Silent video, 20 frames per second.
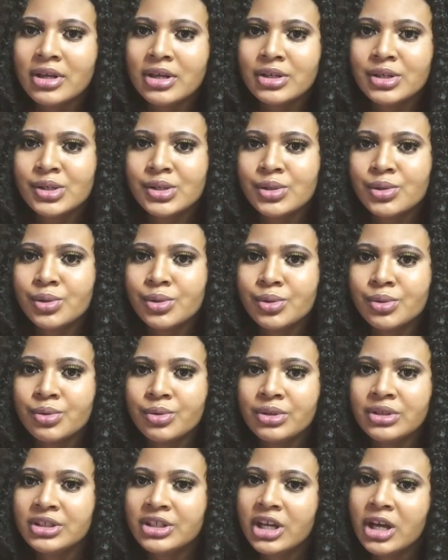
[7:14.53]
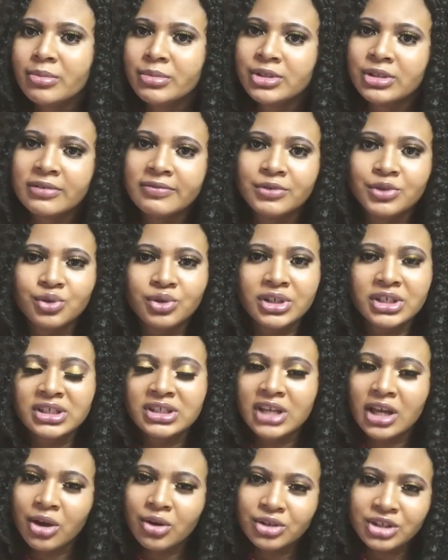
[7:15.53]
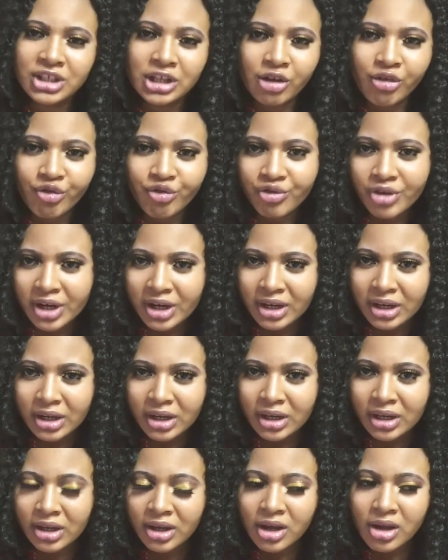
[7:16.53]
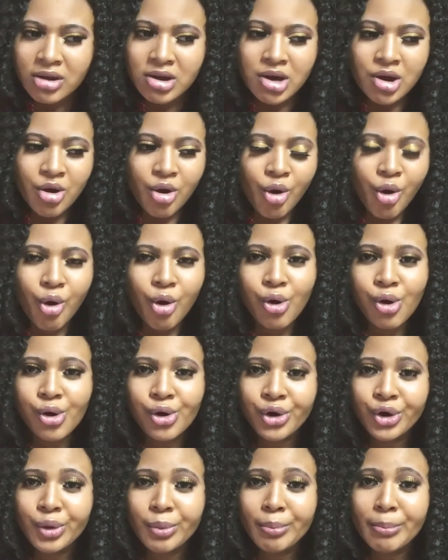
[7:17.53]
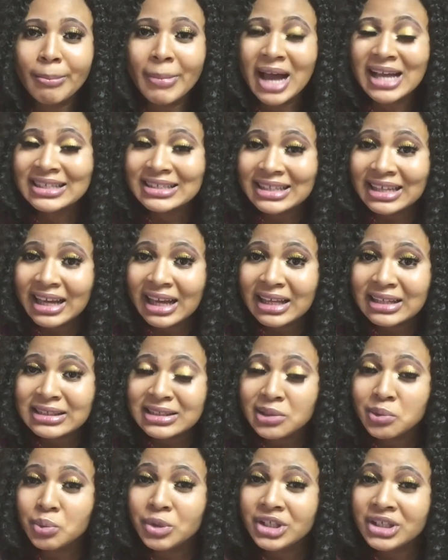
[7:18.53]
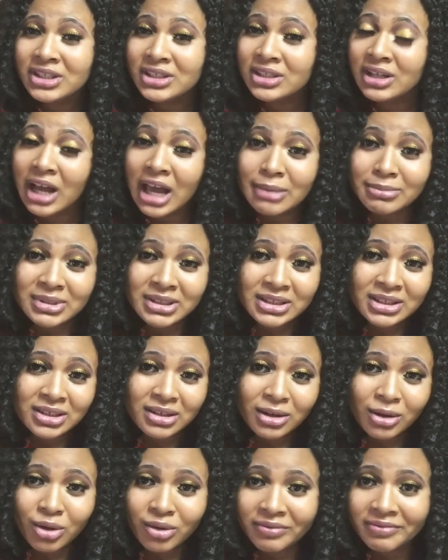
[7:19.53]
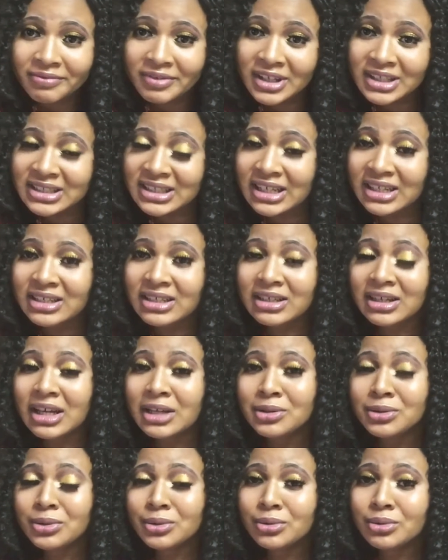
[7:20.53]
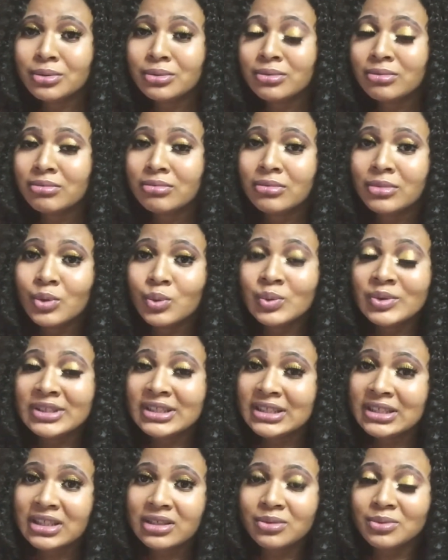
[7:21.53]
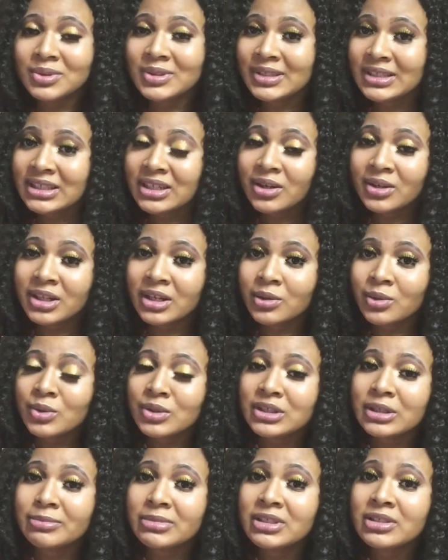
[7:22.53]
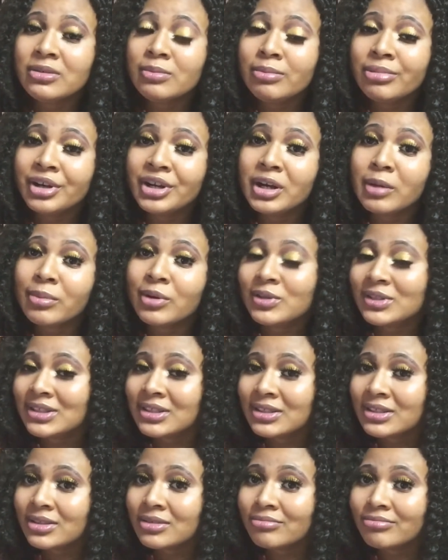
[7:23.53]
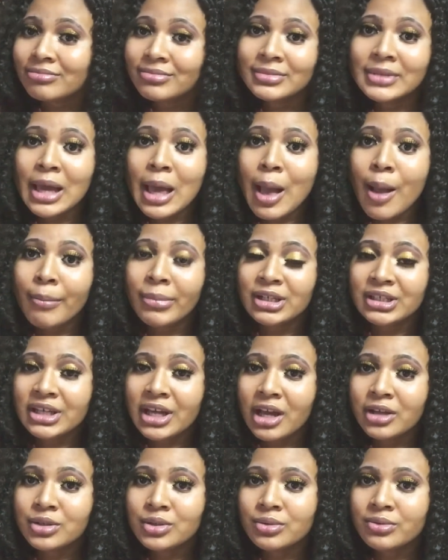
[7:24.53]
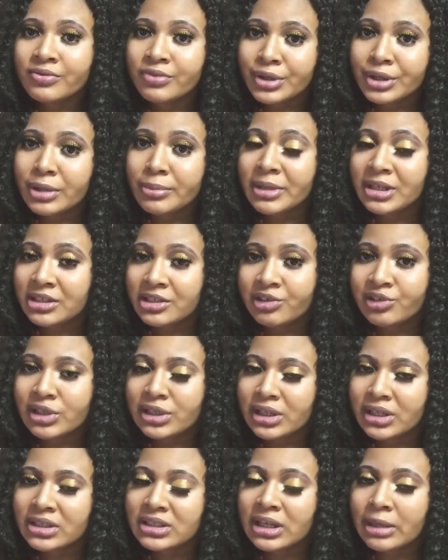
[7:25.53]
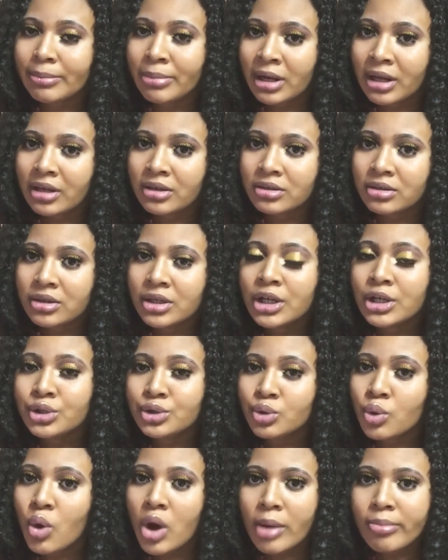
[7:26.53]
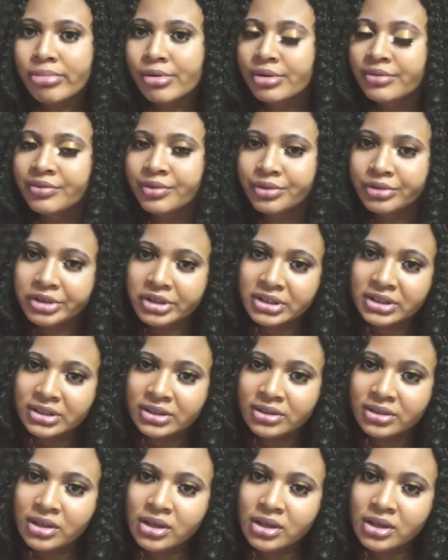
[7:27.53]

So in terms of doing a second degree or master's, which I'm still conflicted. I don't know. We'll see how that goes. I'm still praying about it. But yeah, to further my degree, yes, I plan to go abroad for it.